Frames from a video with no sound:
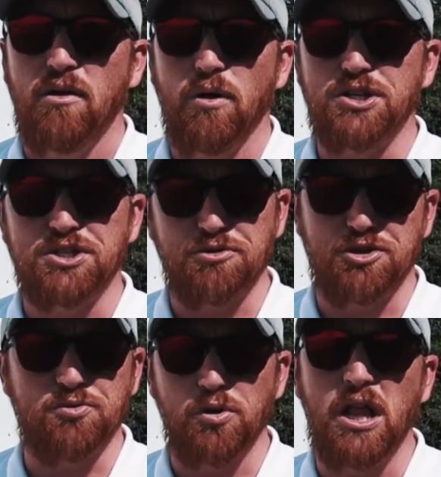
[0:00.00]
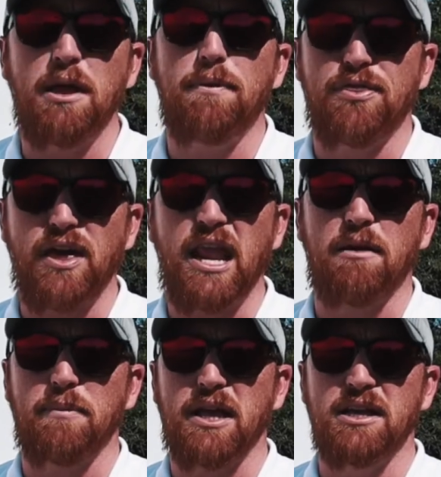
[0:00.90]
which is just really
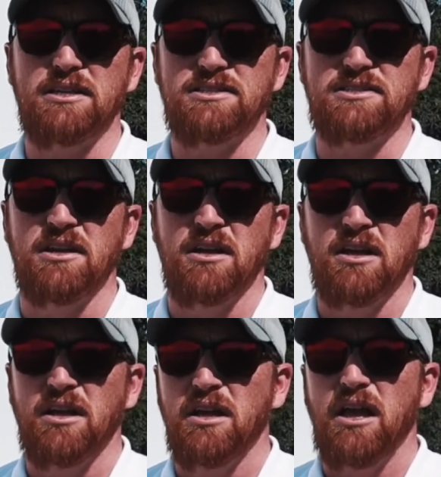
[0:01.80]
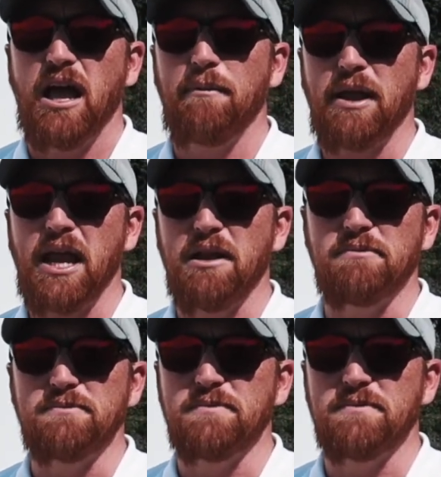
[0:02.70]
pathetic because, I mean,